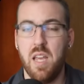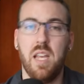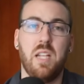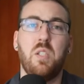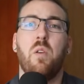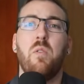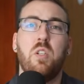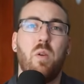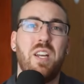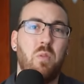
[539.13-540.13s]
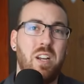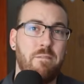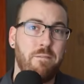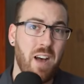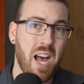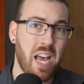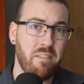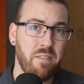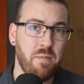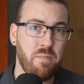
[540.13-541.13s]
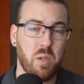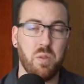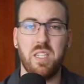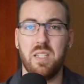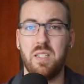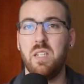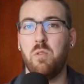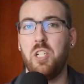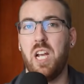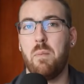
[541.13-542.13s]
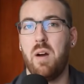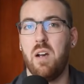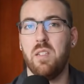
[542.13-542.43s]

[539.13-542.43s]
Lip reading: In SOLIDWORKS 2025, you'll see a single checkbox